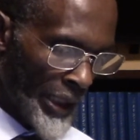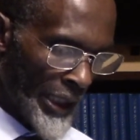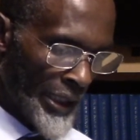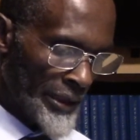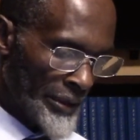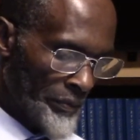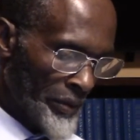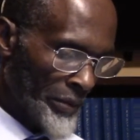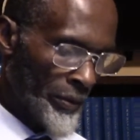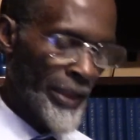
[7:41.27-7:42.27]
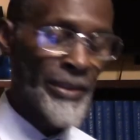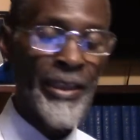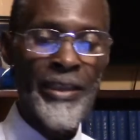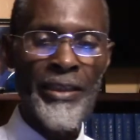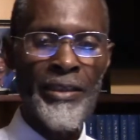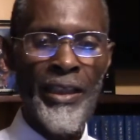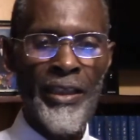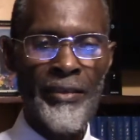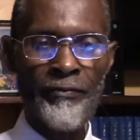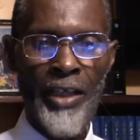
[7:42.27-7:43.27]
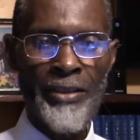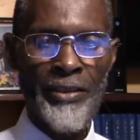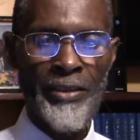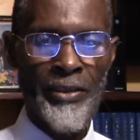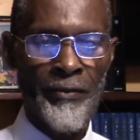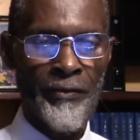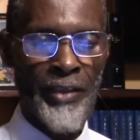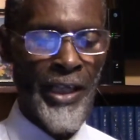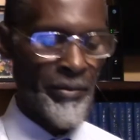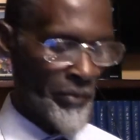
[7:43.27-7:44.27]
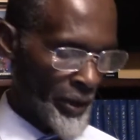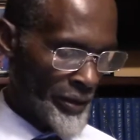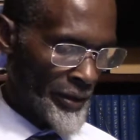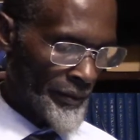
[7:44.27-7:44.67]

and people are taking advantage of that but